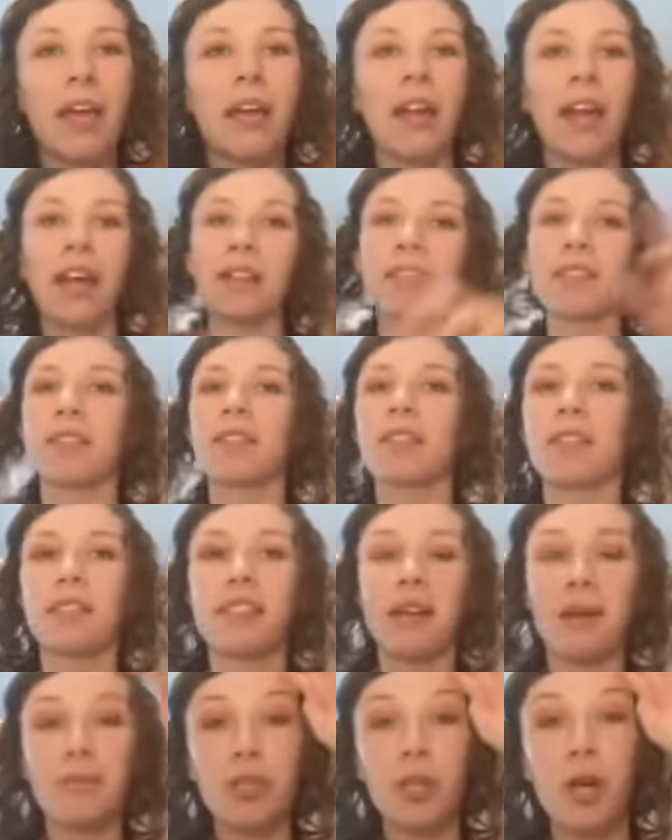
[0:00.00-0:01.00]
and next to the
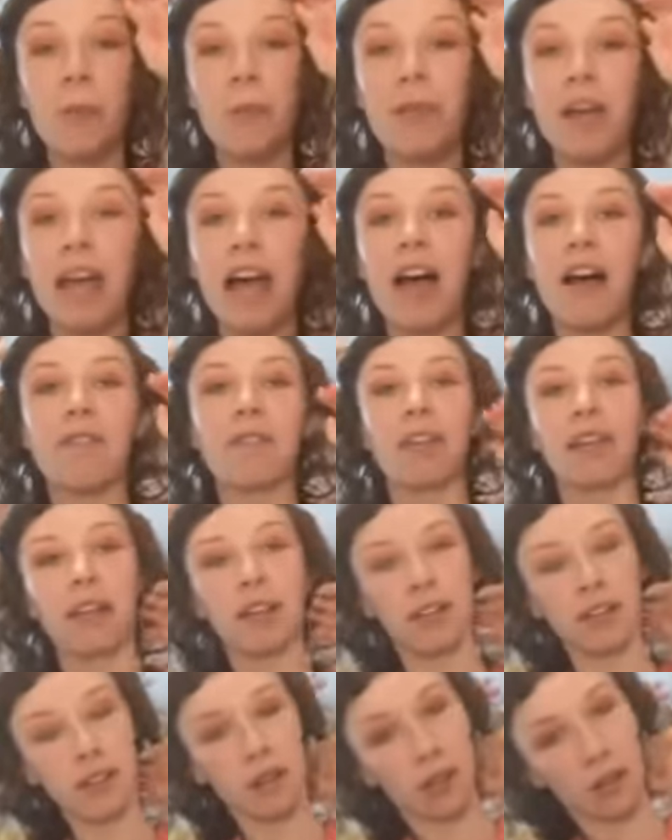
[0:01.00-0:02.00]
sub shop they have like
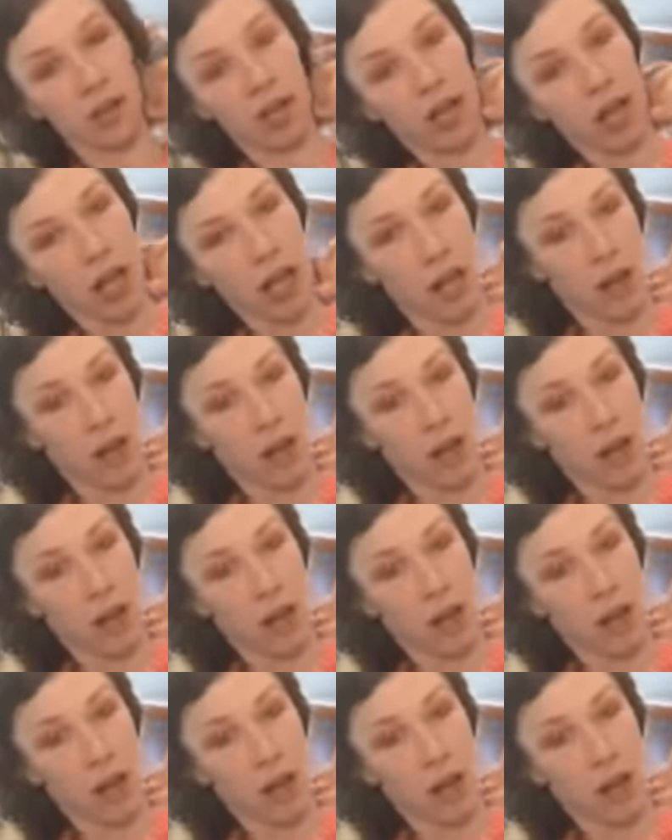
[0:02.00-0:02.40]
a little